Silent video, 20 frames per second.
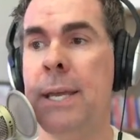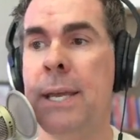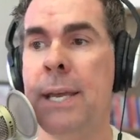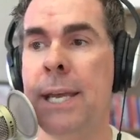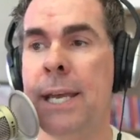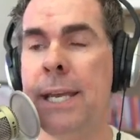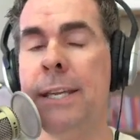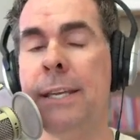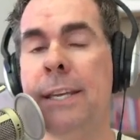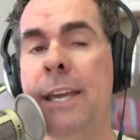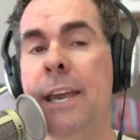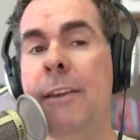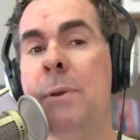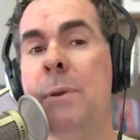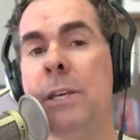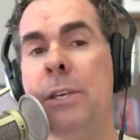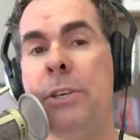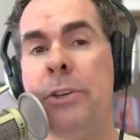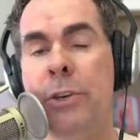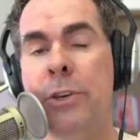And it gave me
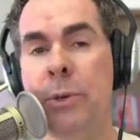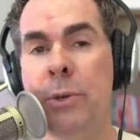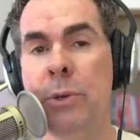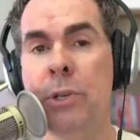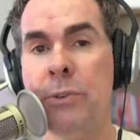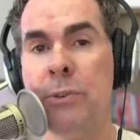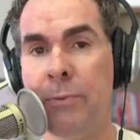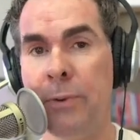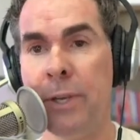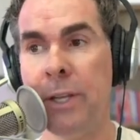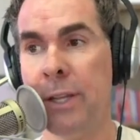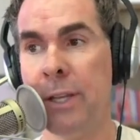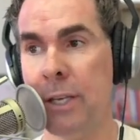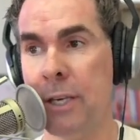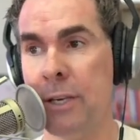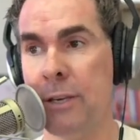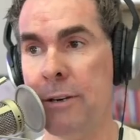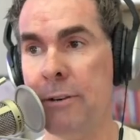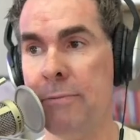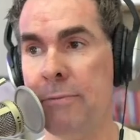a huge feeling
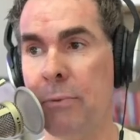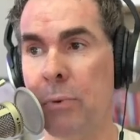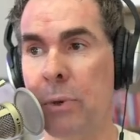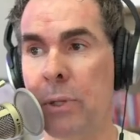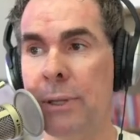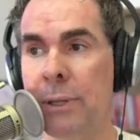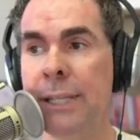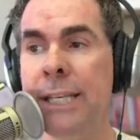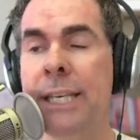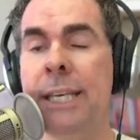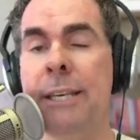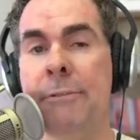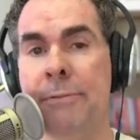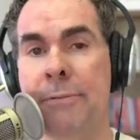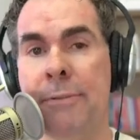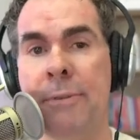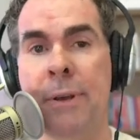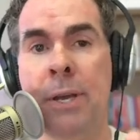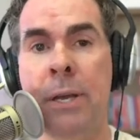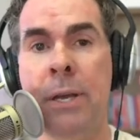of
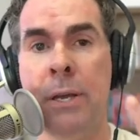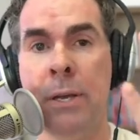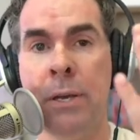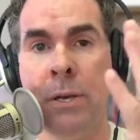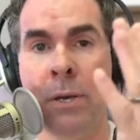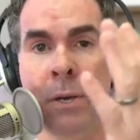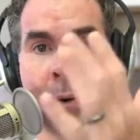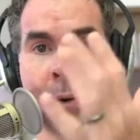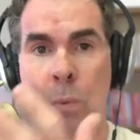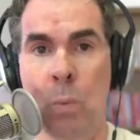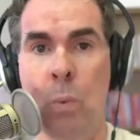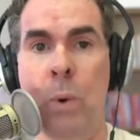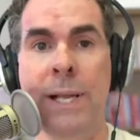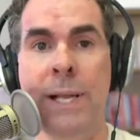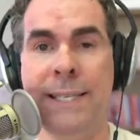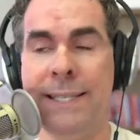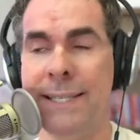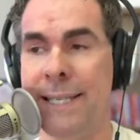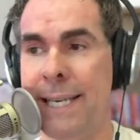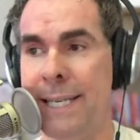relief
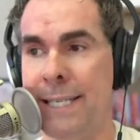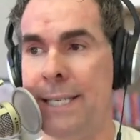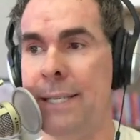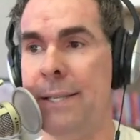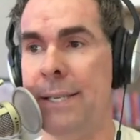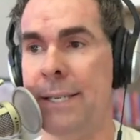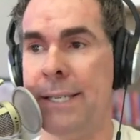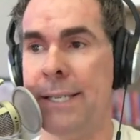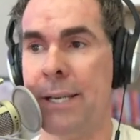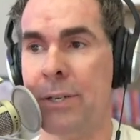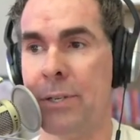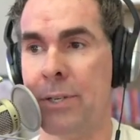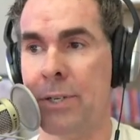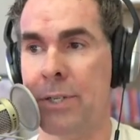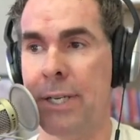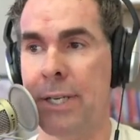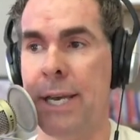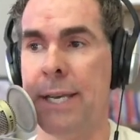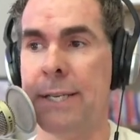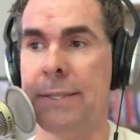once I did this
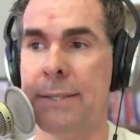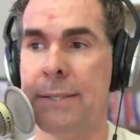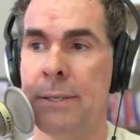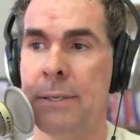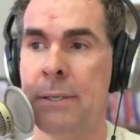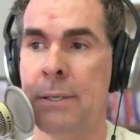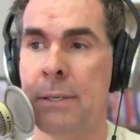exercise.